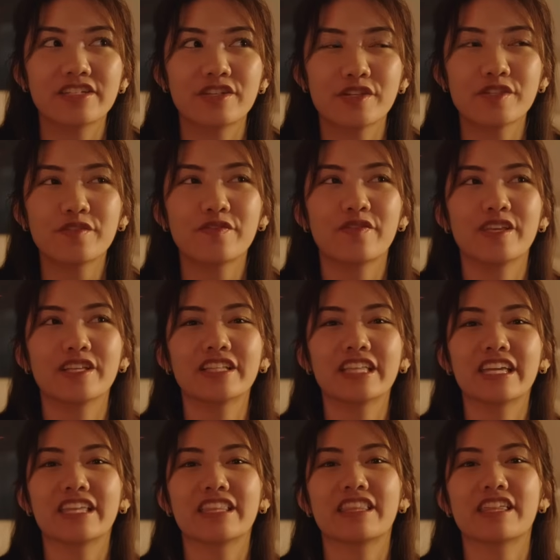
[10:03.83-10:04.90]
just
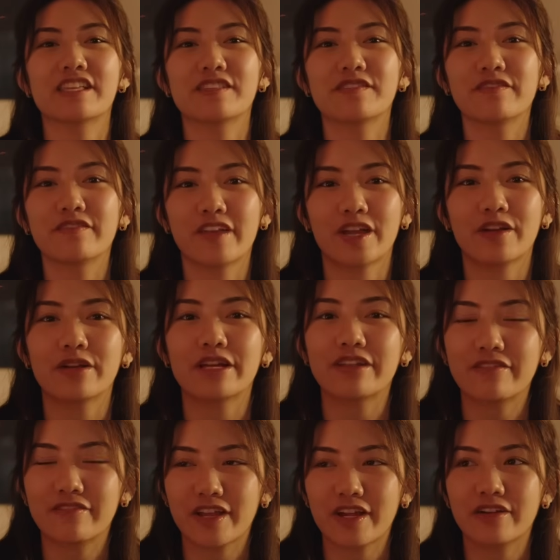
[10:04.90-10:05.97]
feeling this very,
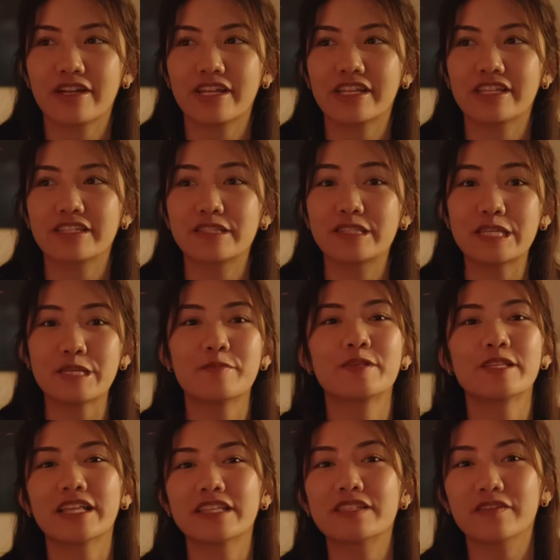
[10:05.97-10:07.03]
very deep
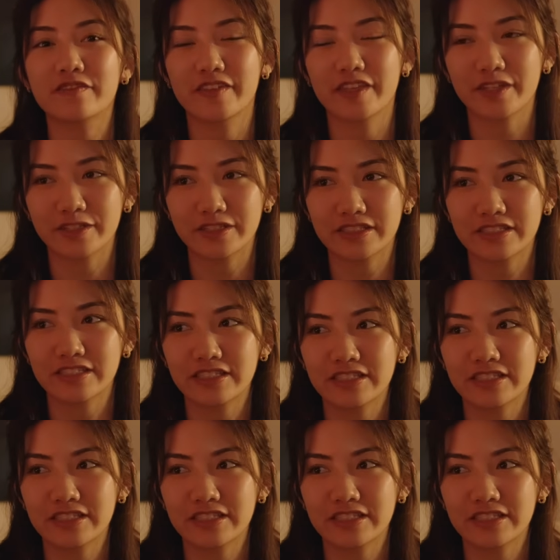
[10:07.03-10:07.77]
sense of guilt.